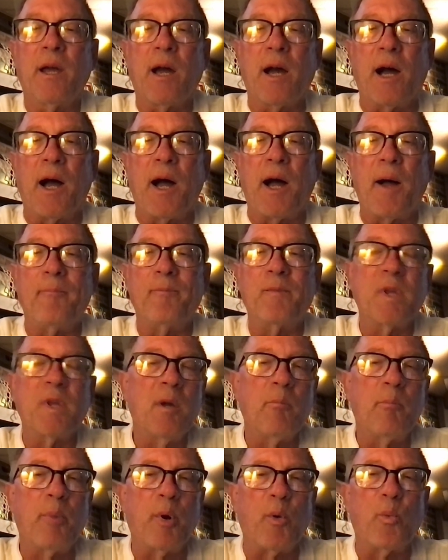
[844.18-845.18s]

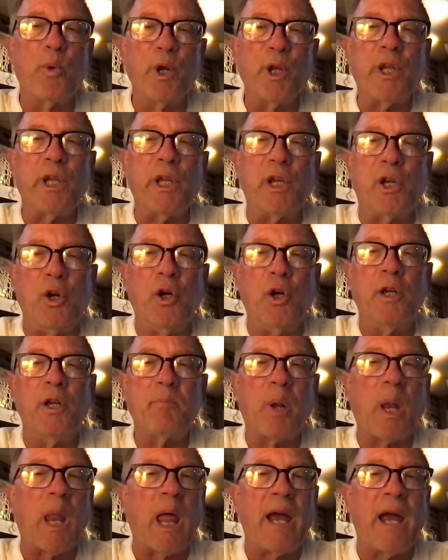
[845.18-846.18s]
But really
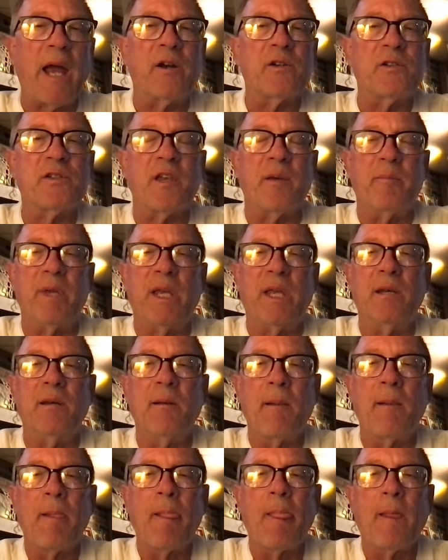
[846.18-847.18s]
good players, I mean,
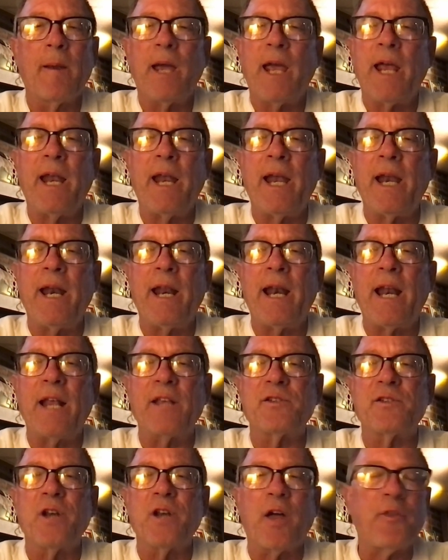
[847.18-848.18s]
and it
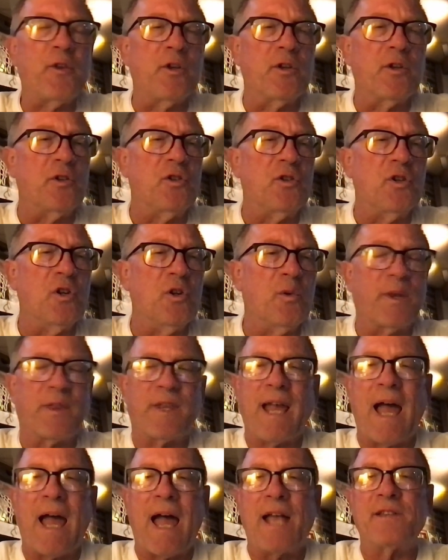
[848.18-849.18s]
has nothing to do with
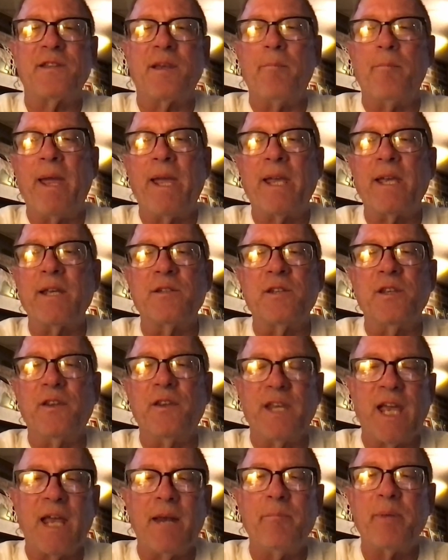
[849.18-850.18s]
guys that make it to
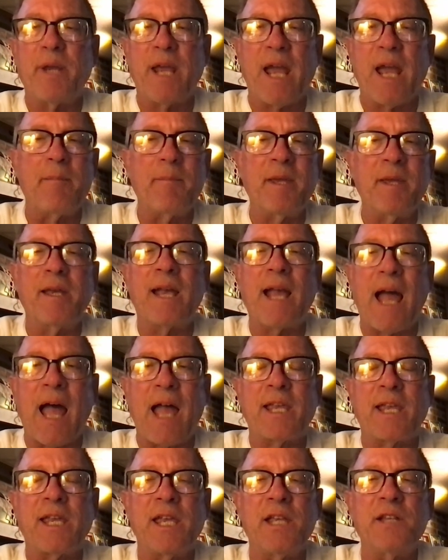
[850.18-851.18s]
the NBA. I mean,
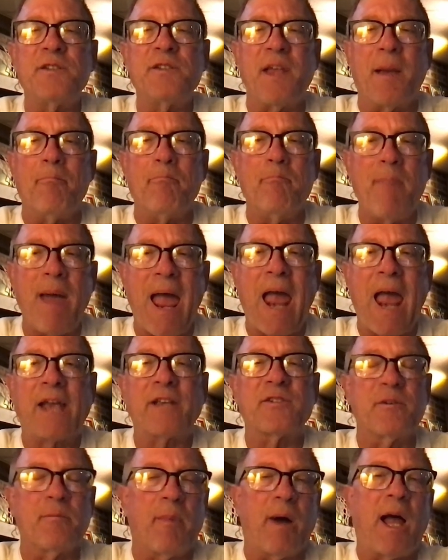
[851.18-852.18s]
kids that
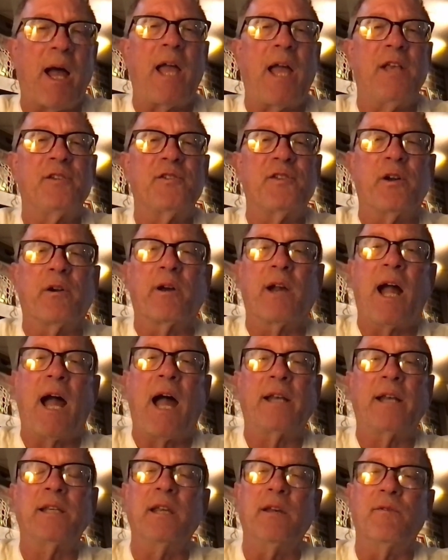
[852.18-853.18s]
maximize their
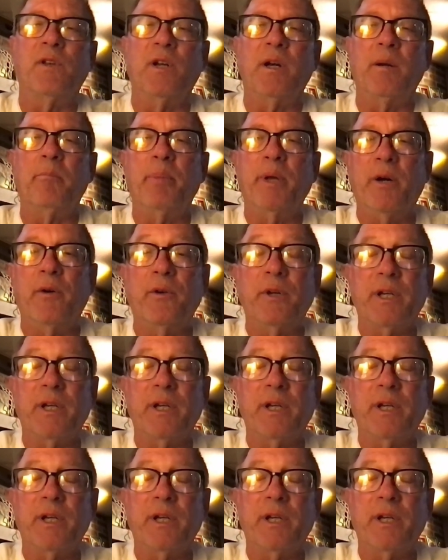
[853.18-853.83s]
God-given abilities.